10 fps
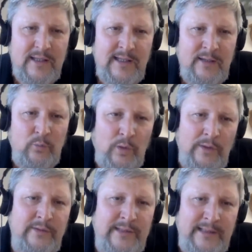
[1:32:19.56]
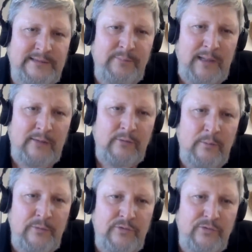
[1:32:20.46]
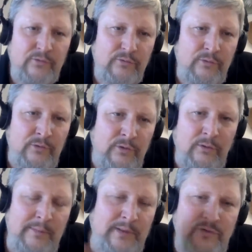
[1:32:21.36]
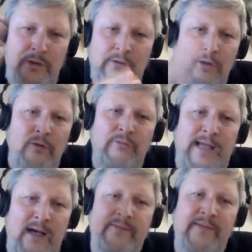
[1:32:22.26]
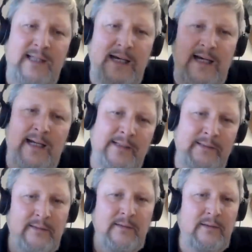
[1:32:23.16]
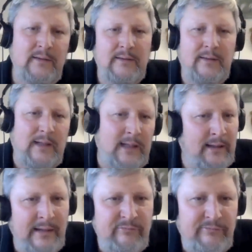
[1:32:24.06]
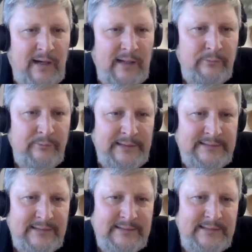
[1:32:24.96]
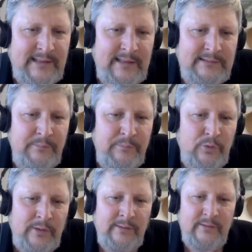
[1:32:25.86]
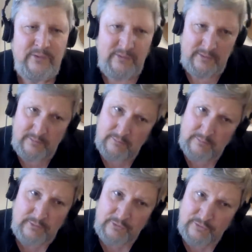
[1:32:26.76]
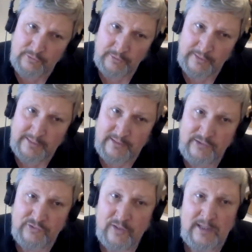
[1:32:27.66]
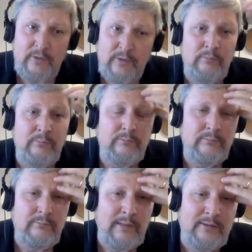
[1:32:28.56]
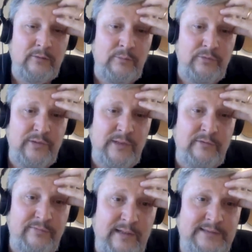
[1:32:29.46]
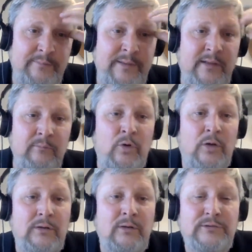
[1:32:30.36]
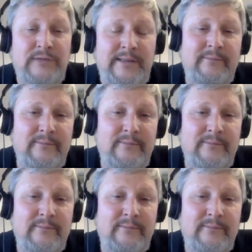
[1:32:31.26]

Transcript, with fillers: then what do these microbes do? I mean, so you could go down the line Uh, and find reasons that it's important to, to look at these trichome microbes, endophytes, a bit more closely.